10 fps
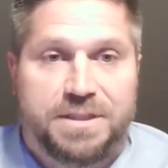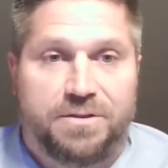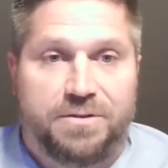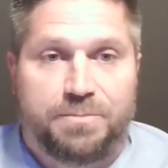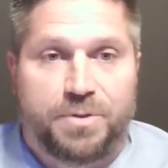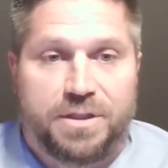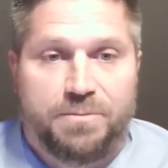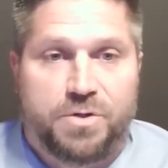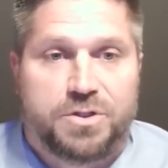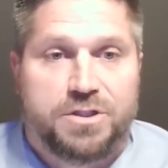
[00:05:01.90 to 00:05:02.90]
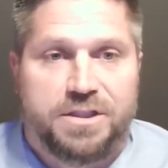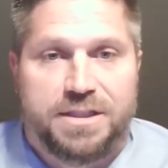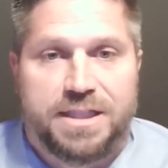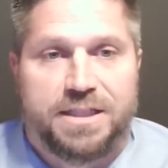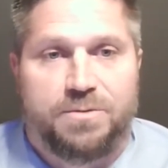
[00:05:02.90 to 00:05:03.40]
a pretty emotional
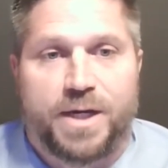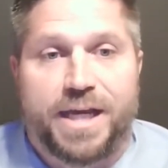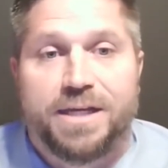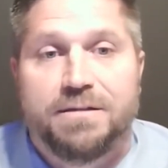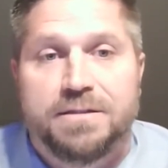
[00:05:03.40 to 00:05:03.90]
and heated way.